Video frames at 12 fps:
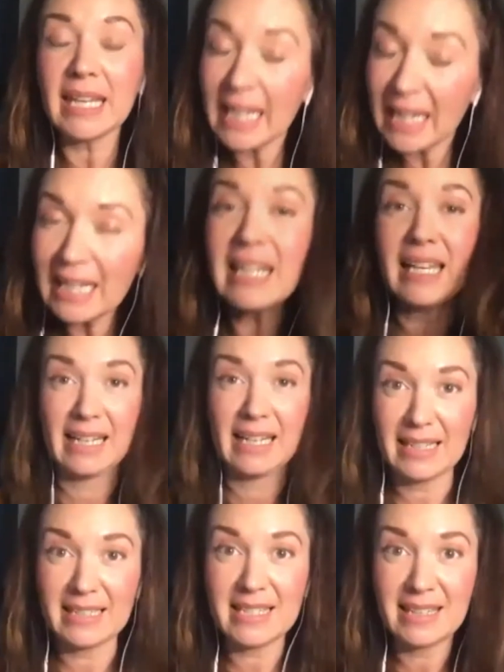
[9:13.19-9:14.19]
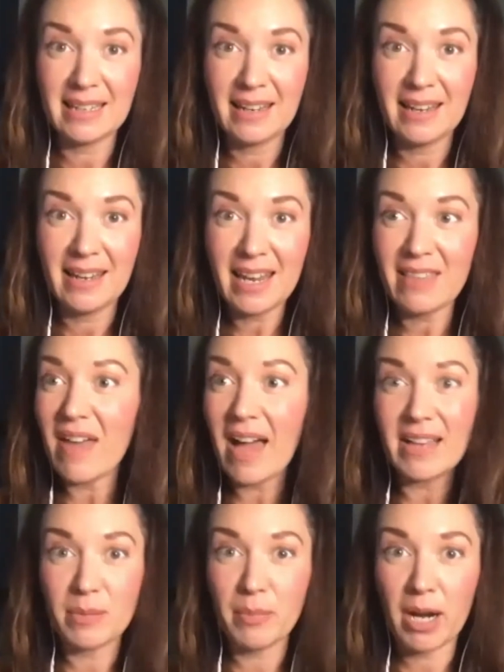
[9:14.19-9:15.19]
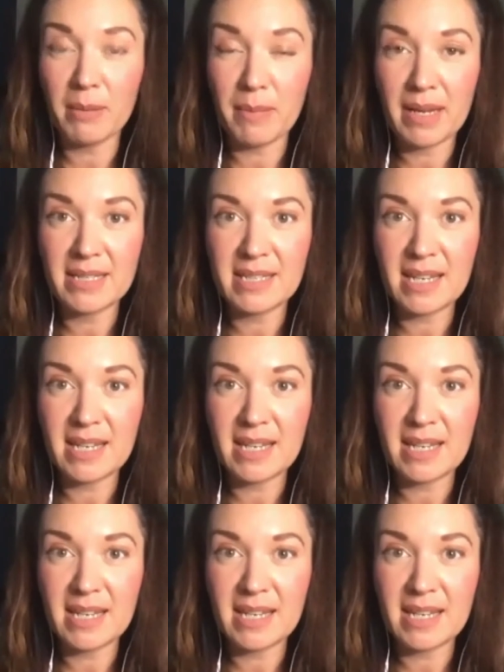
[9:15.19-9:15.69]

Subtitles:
killing it in that department,